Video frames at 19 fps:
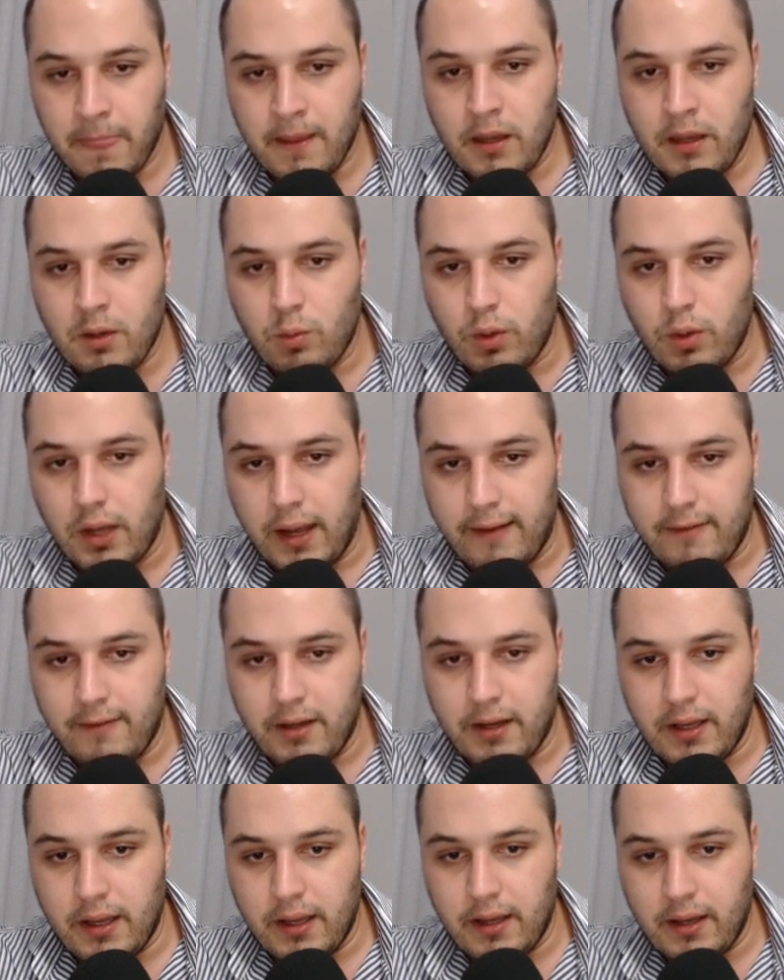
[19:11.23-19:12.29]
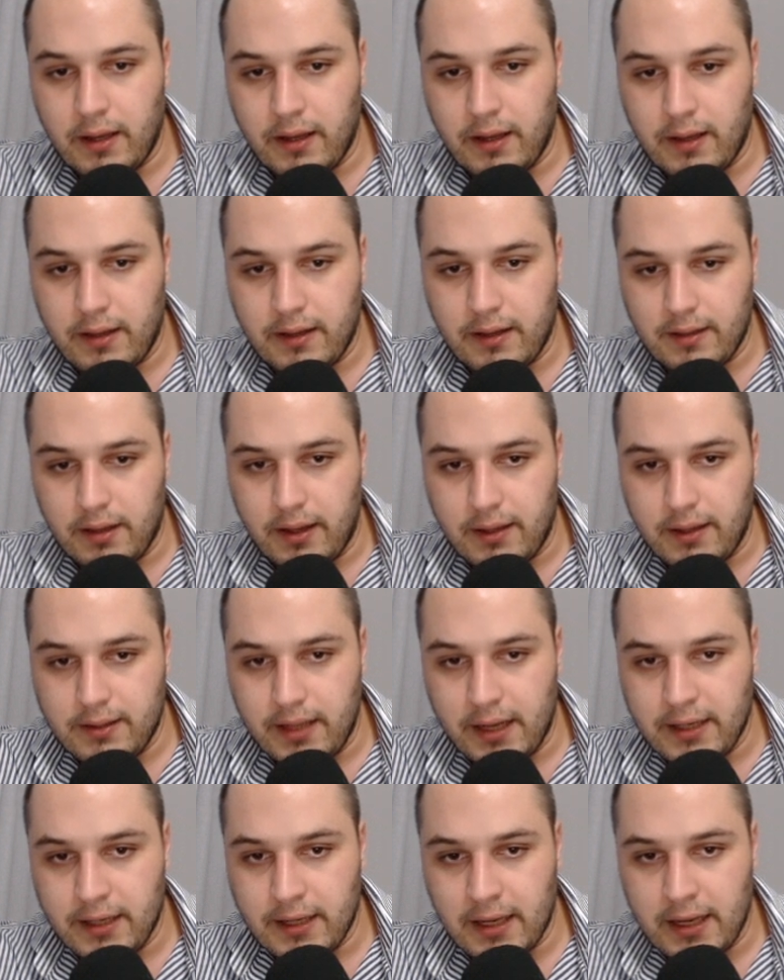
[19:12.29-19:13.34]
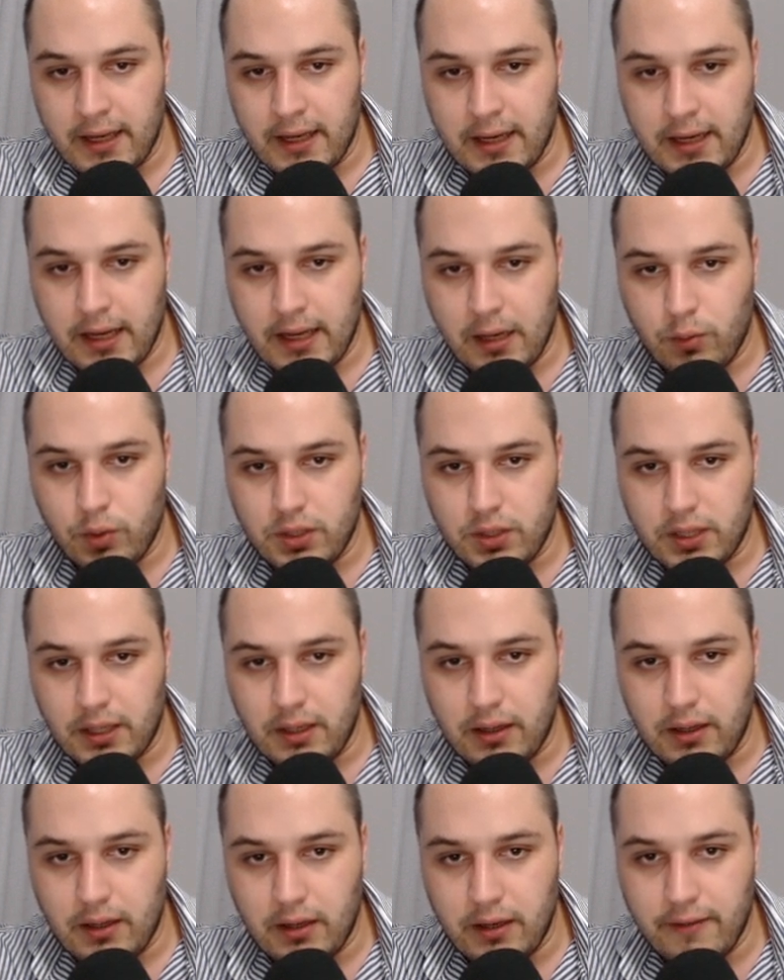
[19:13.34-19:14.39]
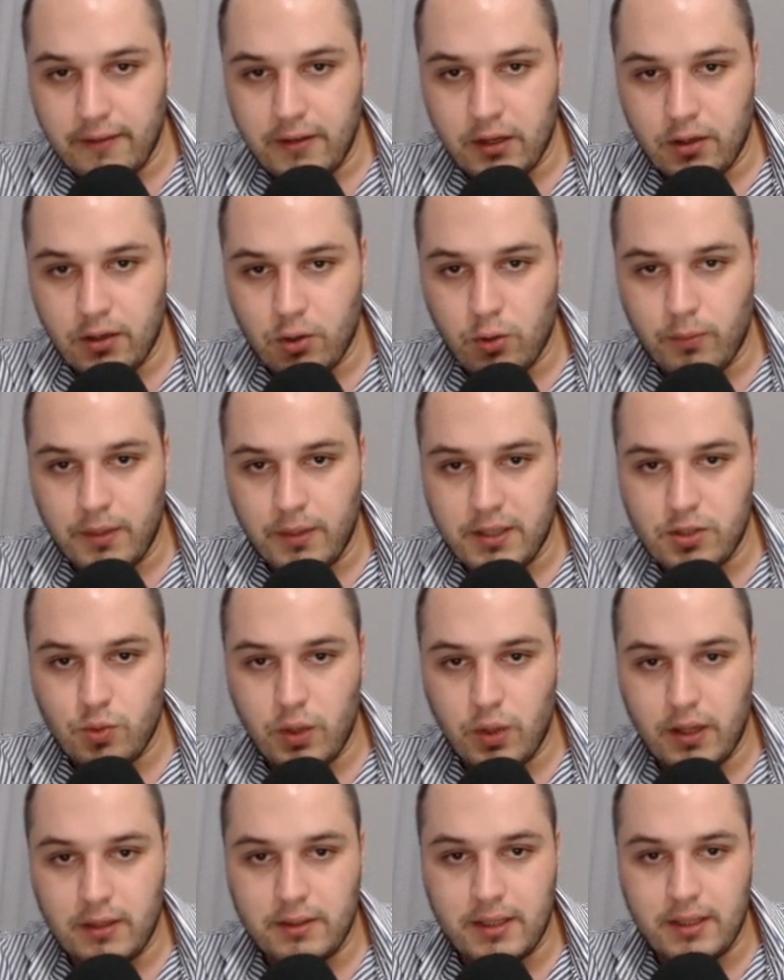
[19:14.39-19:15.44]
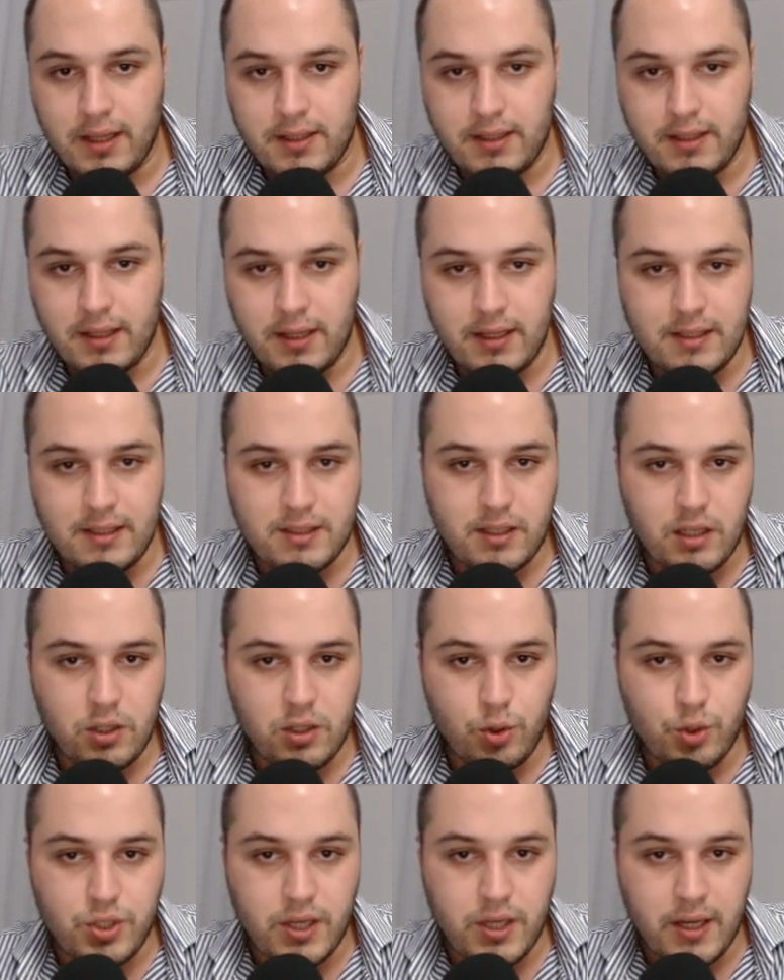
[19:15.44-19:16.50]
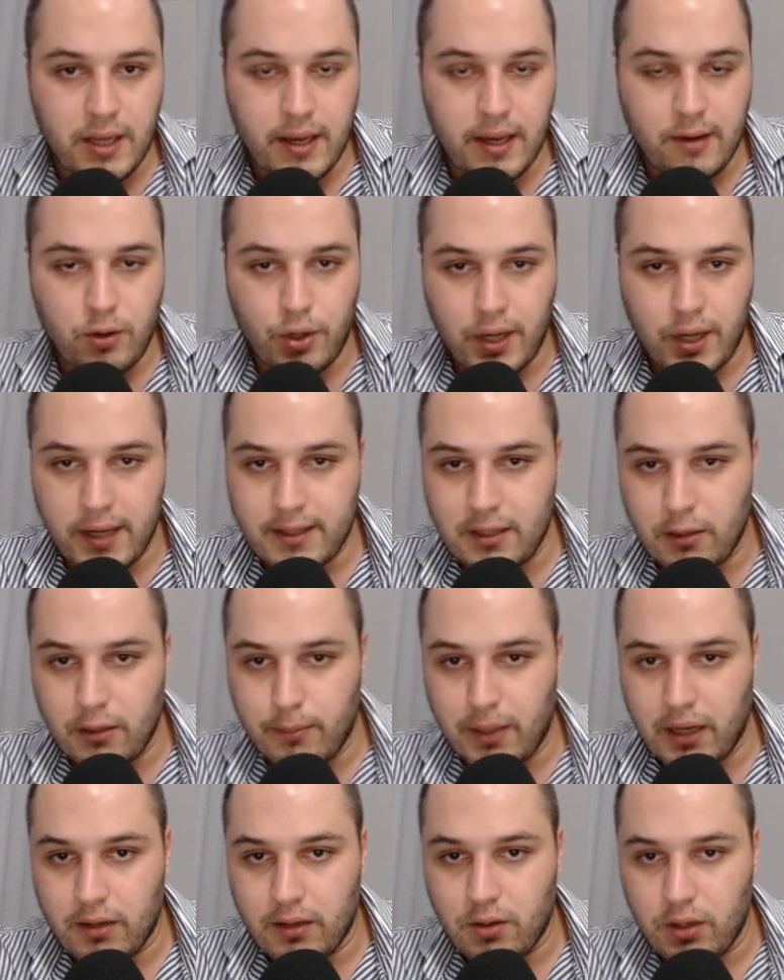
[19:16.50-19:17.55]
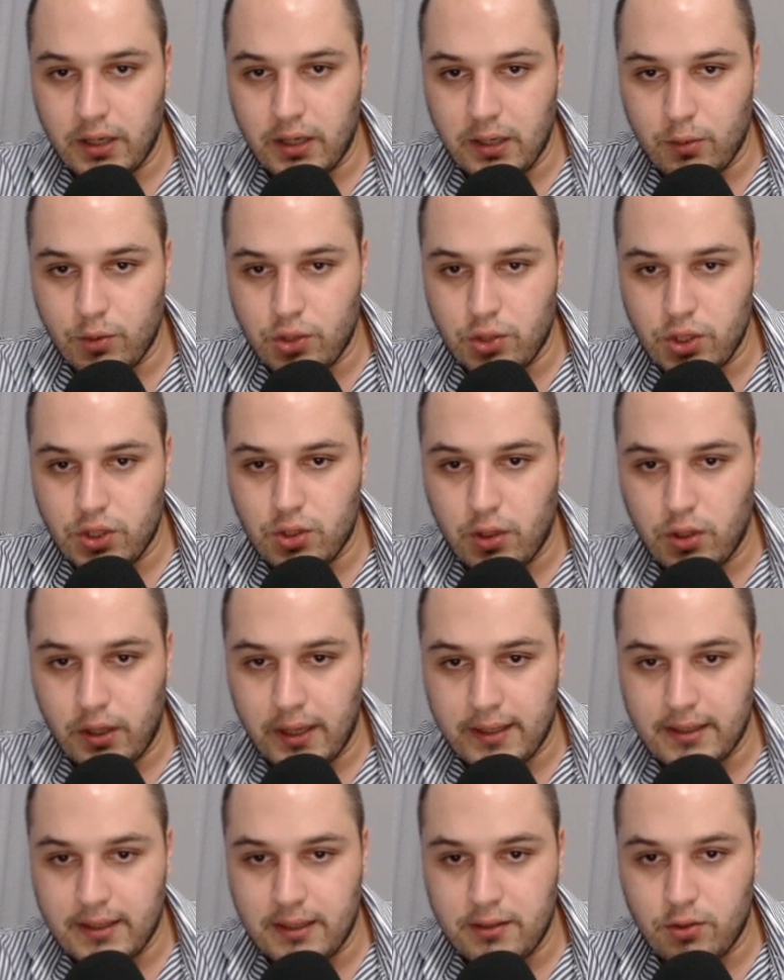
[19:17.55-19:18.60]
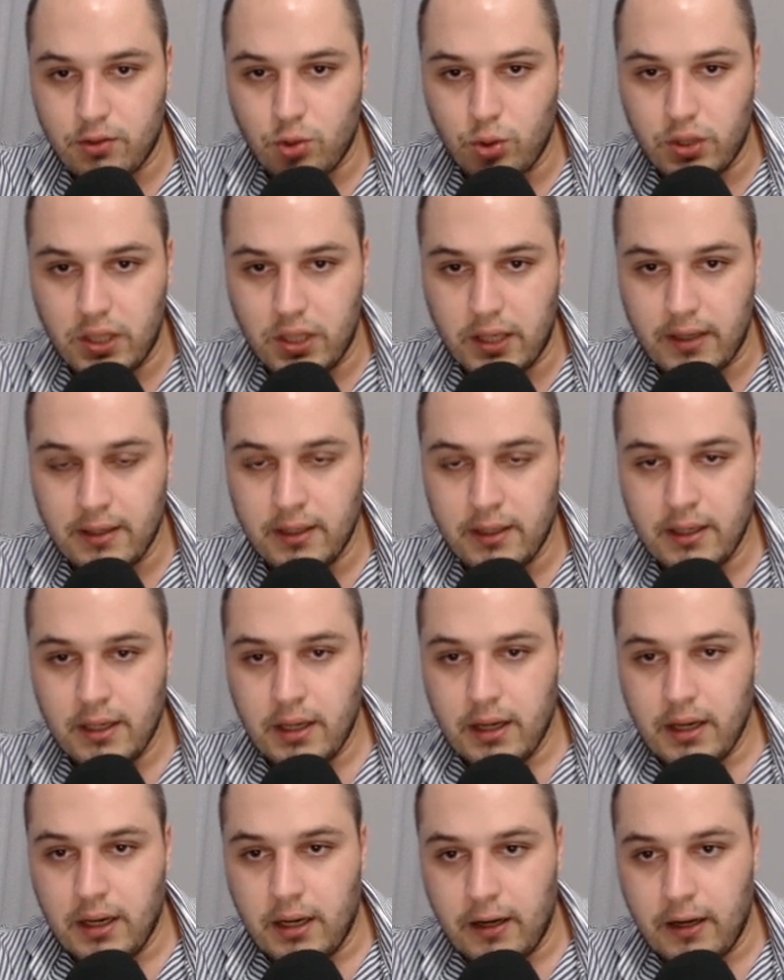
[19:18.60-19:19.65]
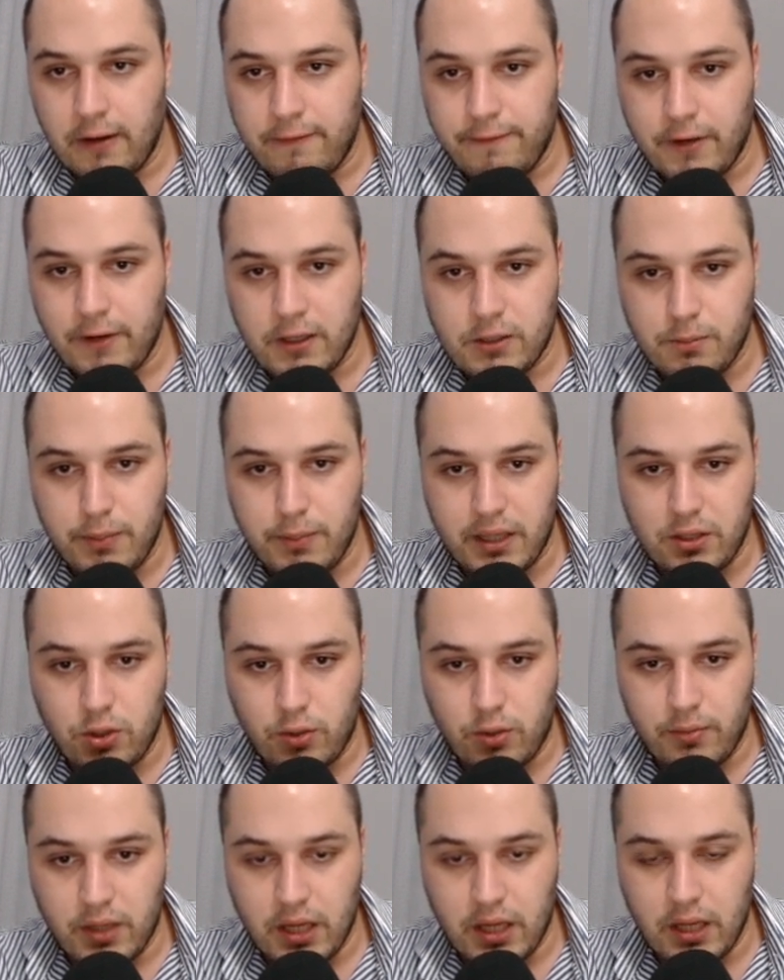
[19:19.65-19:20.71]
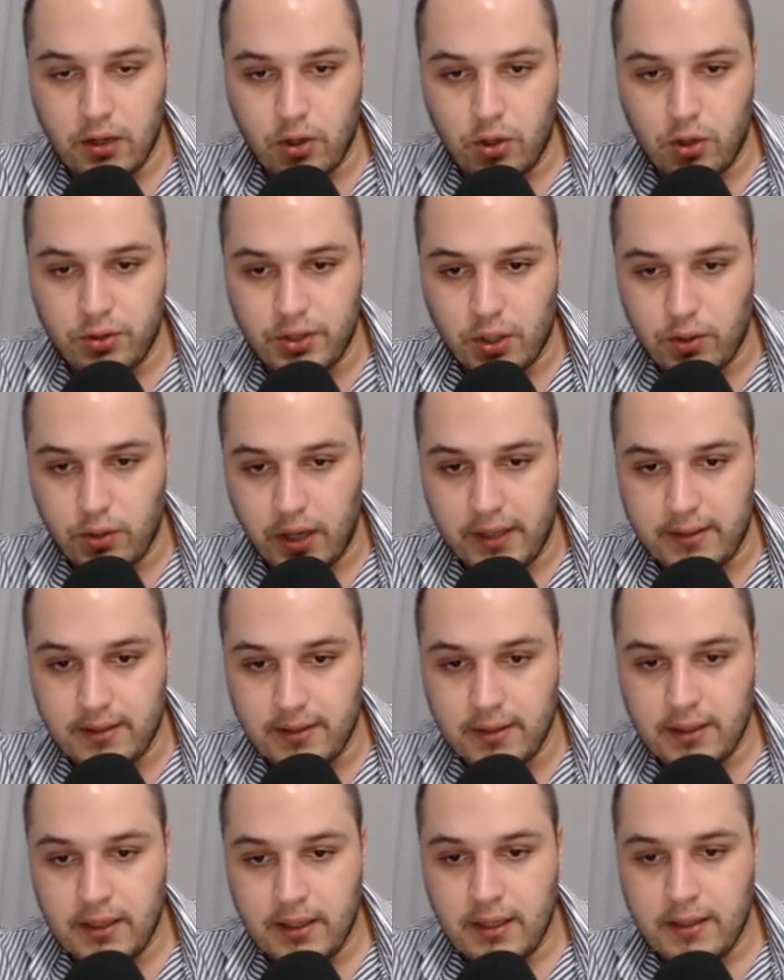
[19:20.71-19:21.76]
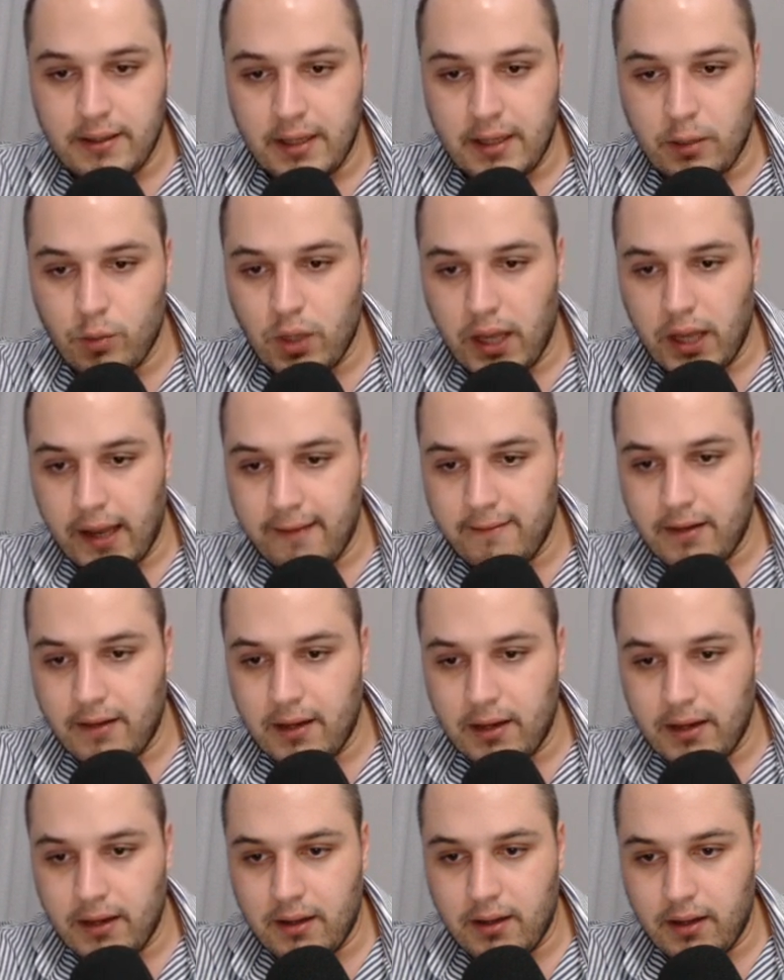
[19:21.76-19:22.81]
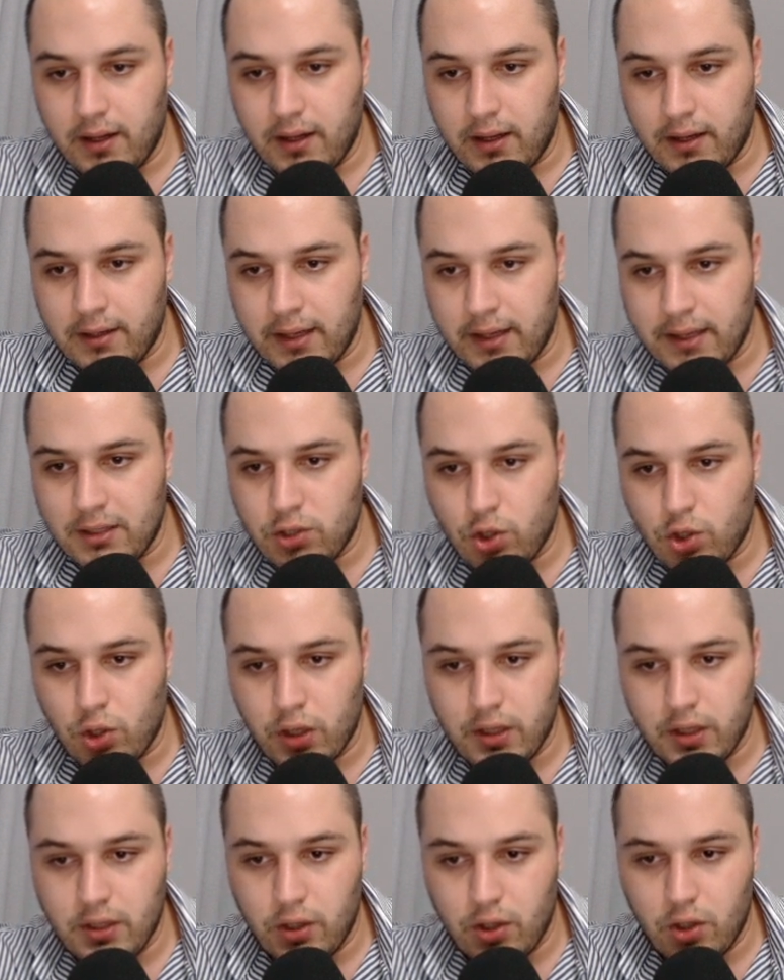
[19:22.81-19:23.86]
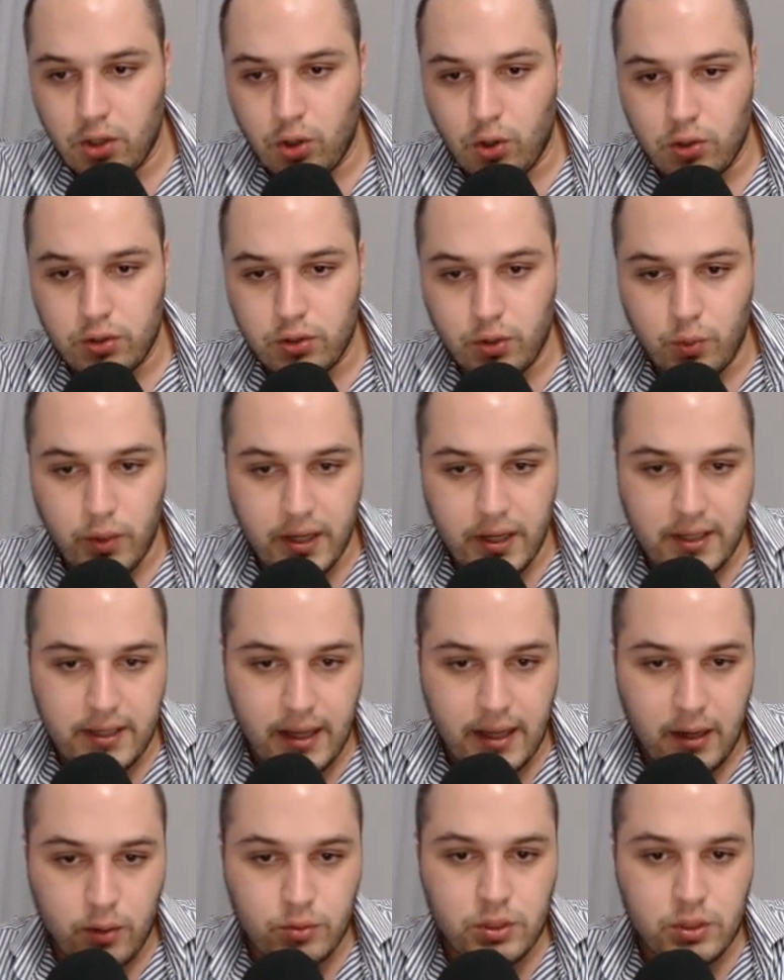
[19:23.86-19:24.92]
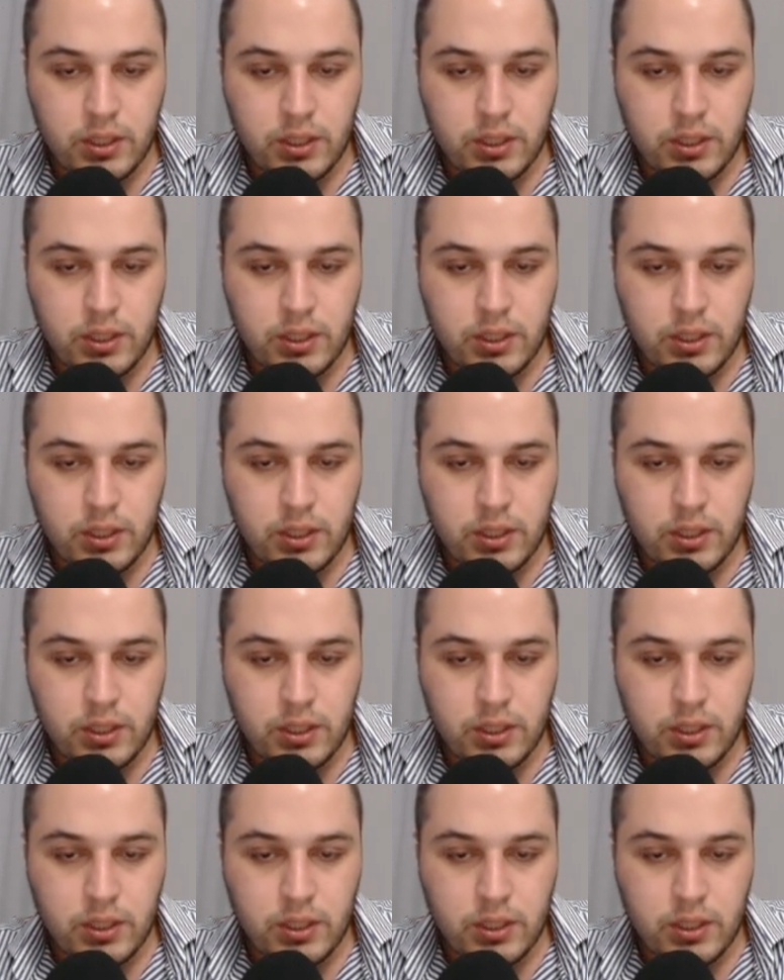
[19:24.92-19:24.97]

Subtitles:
We have a dining area with a living room as well that is using a connected balcony, which is connected to the first bedroom here on the right. Then we have a nice corridor all the way down